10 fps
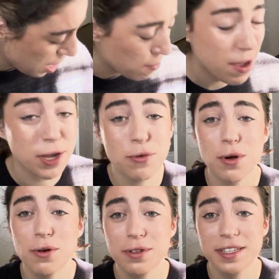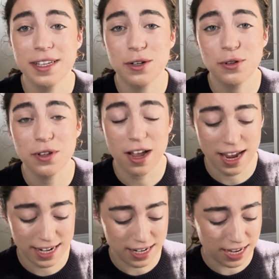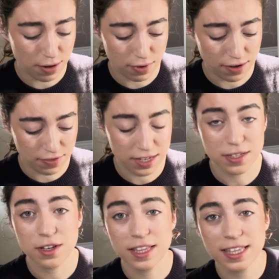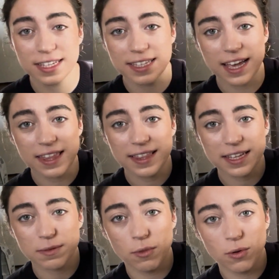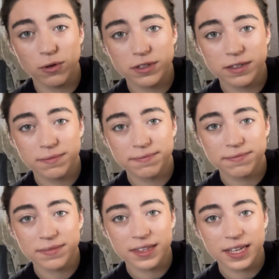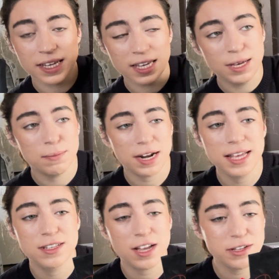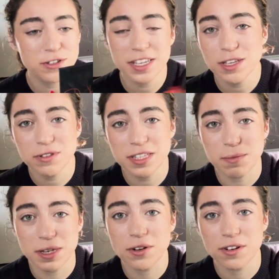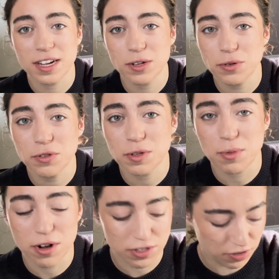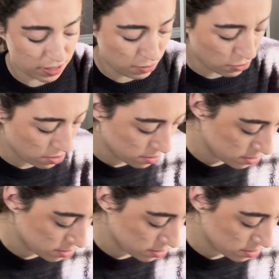my gross little, no, I need to get rid of this. Look at this. I think that's mold. But I just like using the mirror. I don't use the bronzer anymore.